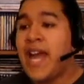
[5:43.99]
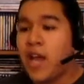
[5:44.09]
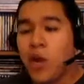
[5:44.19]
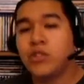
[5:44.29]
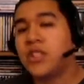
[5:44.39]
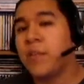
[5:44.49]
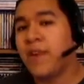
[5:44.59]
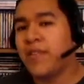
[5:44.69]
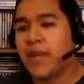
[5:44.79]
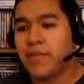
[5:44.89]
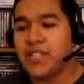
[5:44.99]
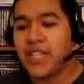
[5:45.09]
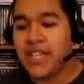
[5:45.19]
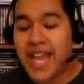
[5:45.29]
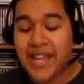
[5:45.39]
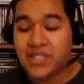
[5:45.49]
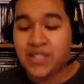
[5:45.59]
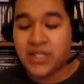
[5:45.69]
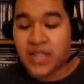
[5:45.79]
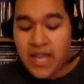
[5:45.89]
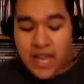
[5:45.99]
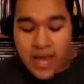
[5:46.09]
It holds up every time you see it, and it's just